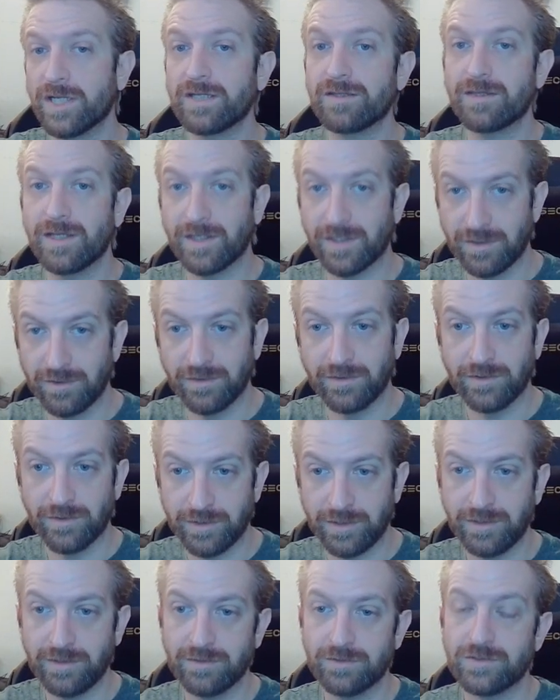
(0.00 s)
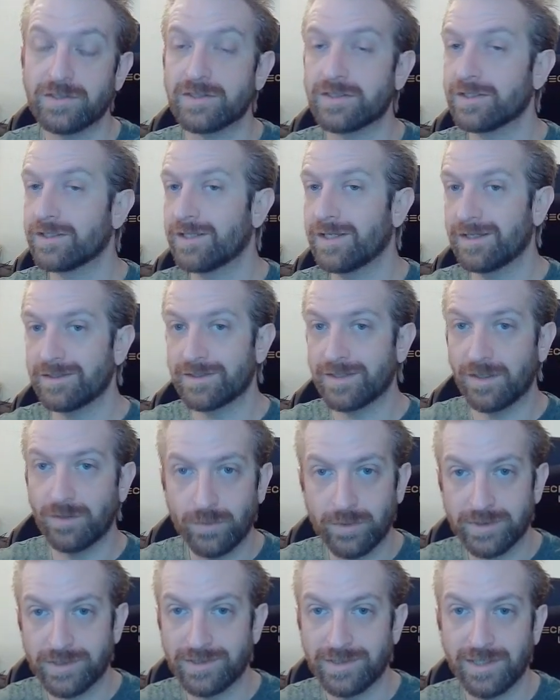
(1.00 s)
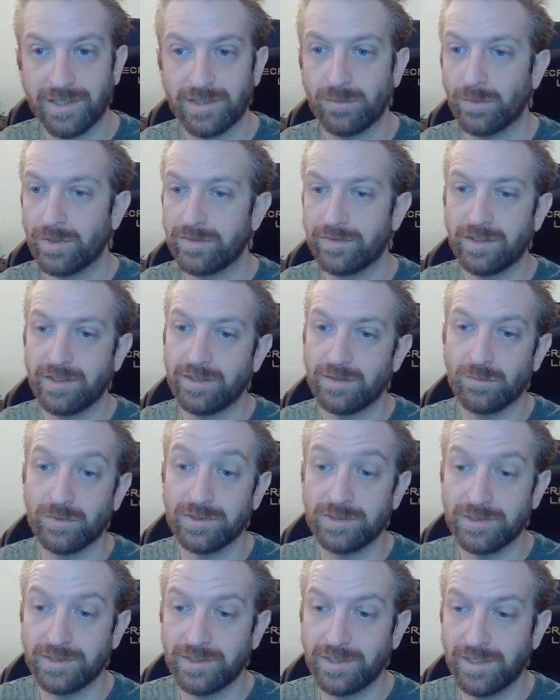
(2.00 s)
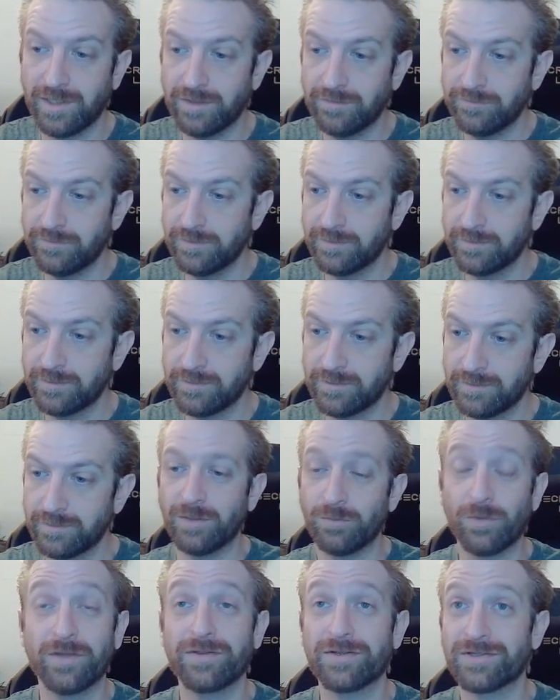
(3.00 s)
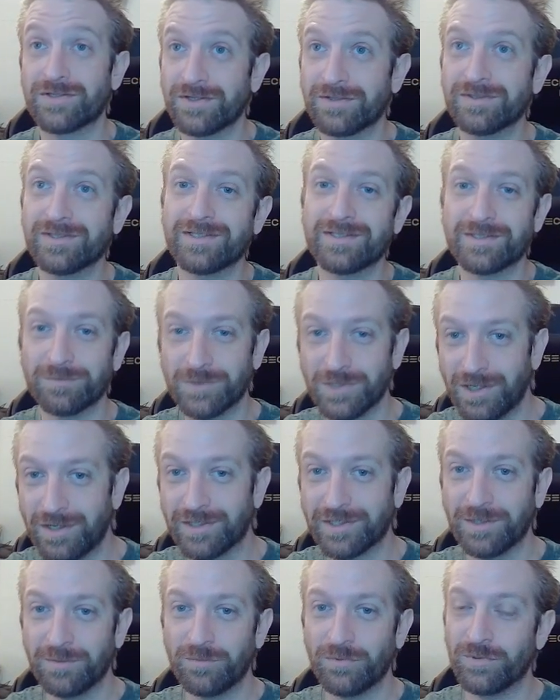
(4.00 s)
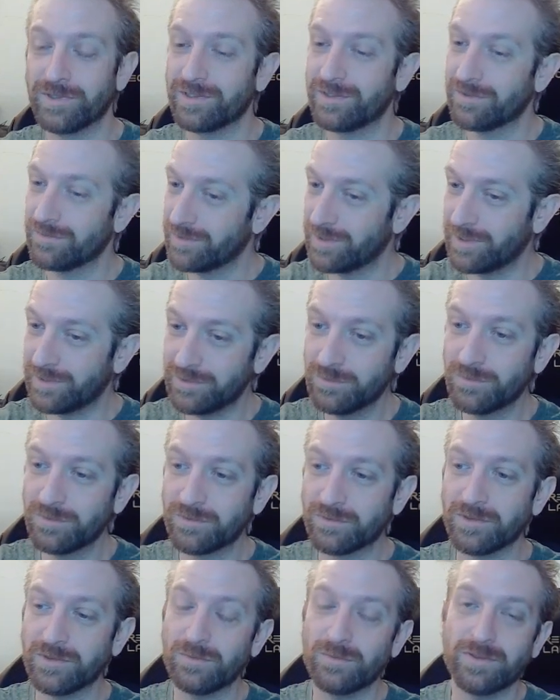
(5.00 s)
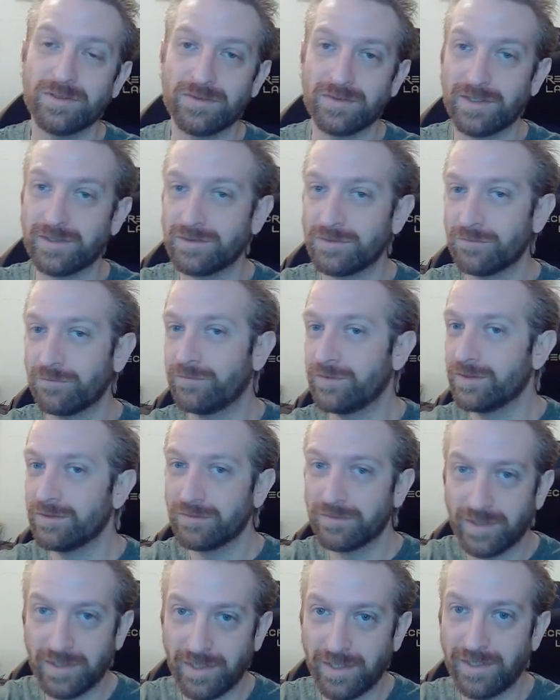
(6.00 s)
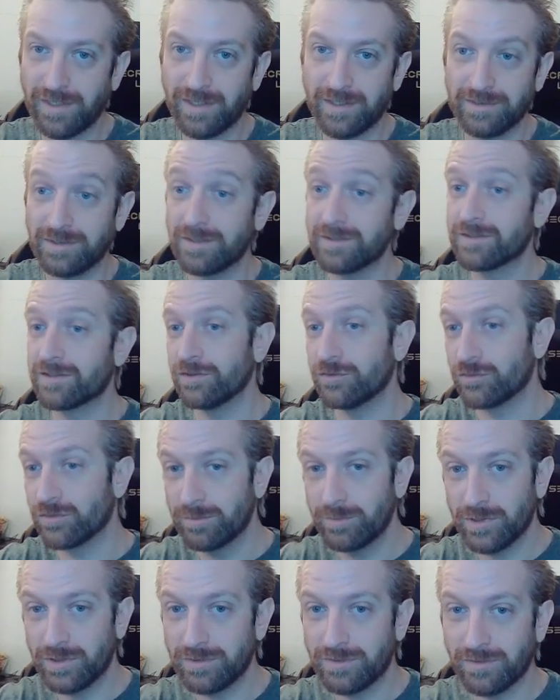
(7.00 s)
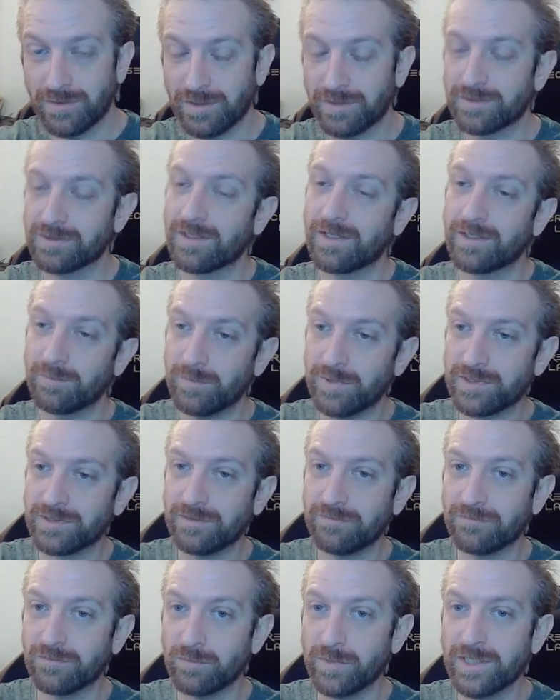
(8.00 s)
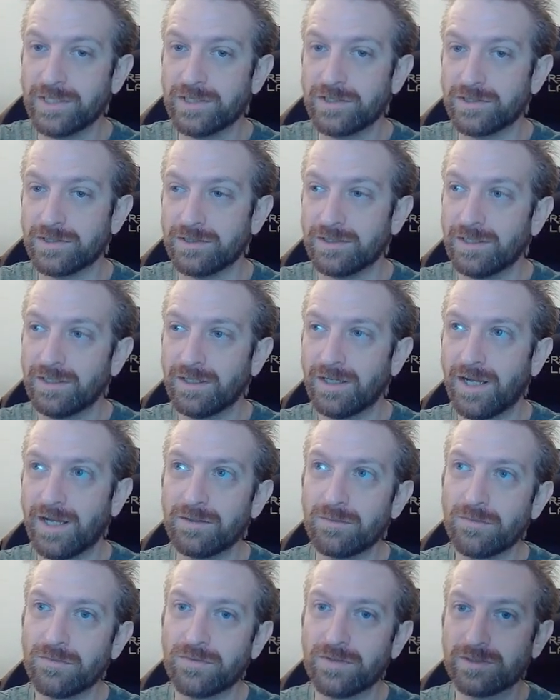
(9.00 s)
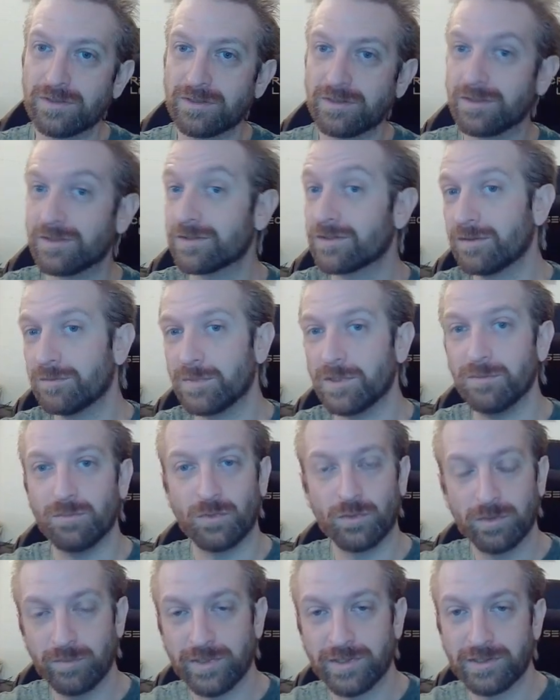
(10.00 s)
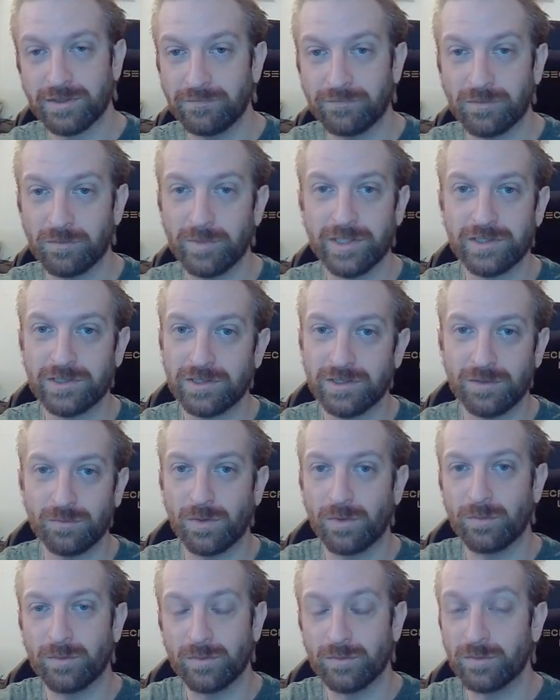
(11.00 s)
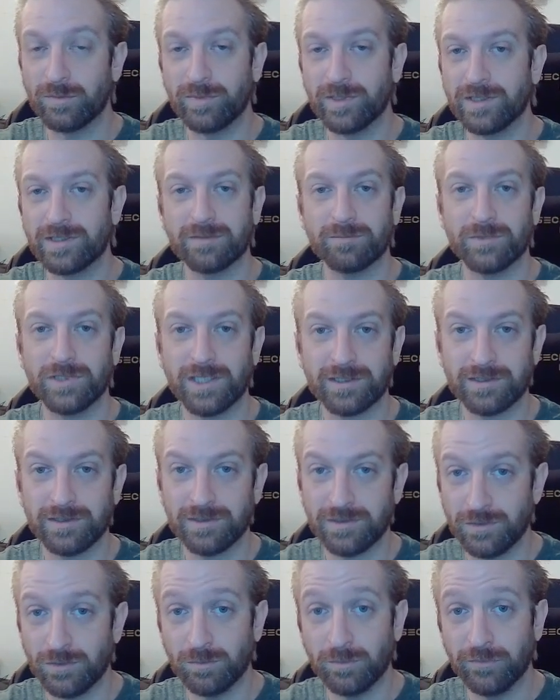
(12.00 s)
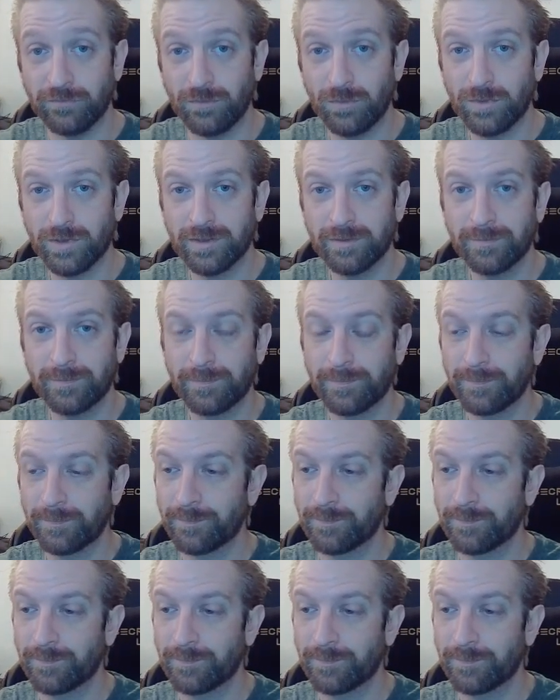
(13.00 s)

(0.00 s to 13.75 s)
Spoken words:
want to make that clear here, just in case that was a takeaway that anyone did have. And while there's certainly some talking points here that I do agree with, I do feel that AI does contribute to things like misinformation. I don't think that it's going to be more misinformation than what we would have been subjected to before.